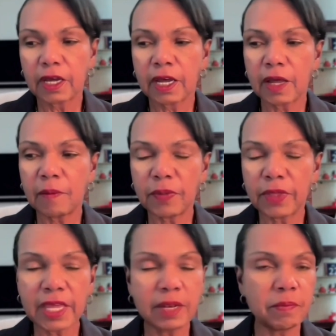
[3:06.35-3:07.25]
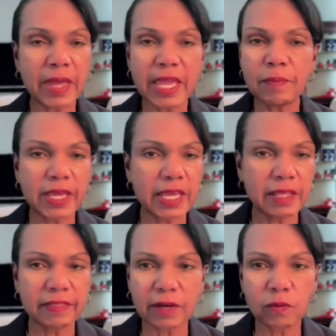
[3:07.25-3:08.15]
It may
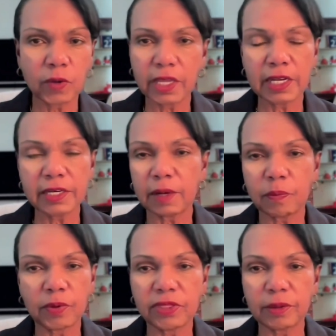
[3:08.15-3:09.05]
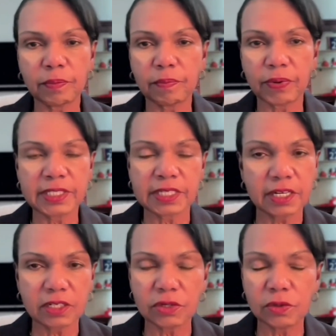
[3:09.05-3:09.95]
be that we end up with a
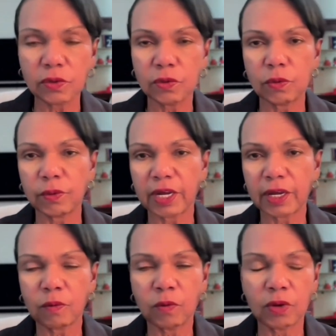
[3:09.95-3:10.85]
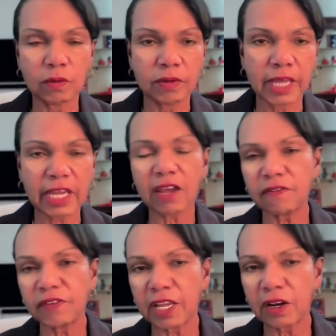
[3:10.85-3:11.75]
president who will get out
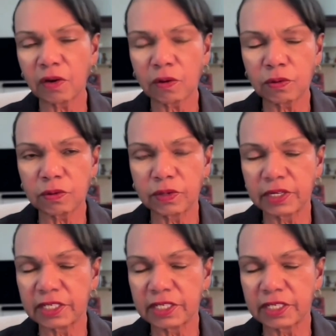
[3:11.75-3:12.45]
of NATO,